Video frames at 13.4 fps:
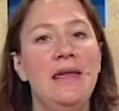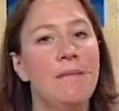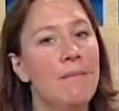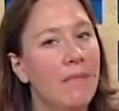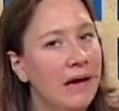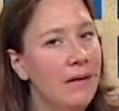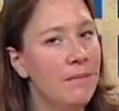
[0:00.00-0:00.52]
it
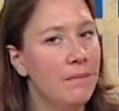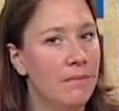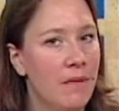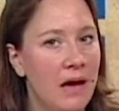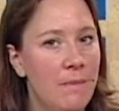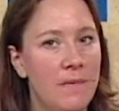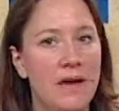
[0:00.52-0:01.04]

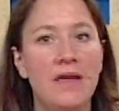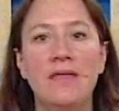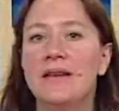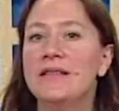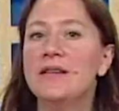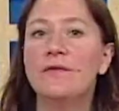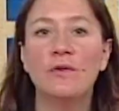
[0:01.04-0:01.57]
might be
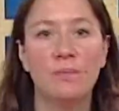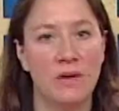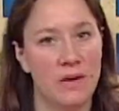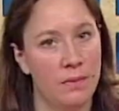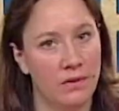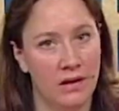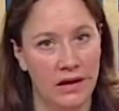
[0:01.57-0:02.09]
that different
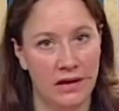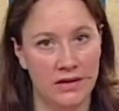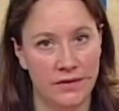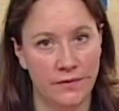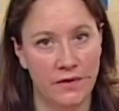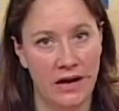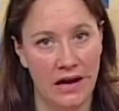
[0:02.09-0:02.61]
people get
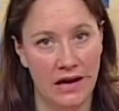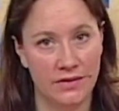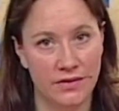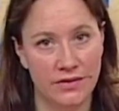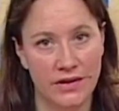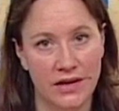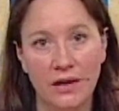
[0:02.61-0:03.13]
different
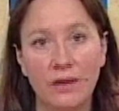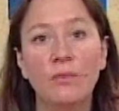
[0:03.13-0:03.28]
answers here.